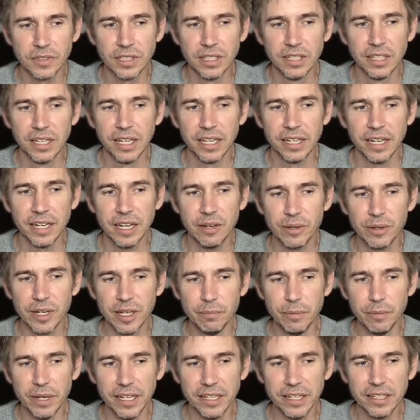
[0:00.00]
Now when I
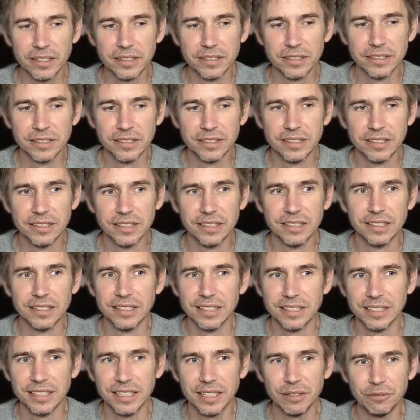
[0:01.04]
make,
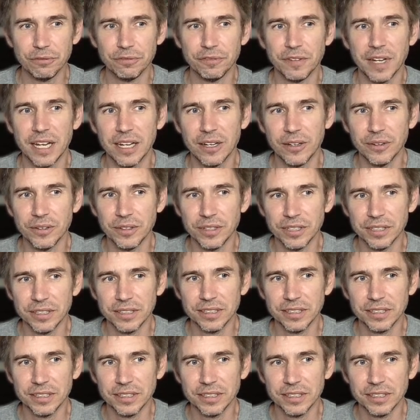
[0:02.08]
it found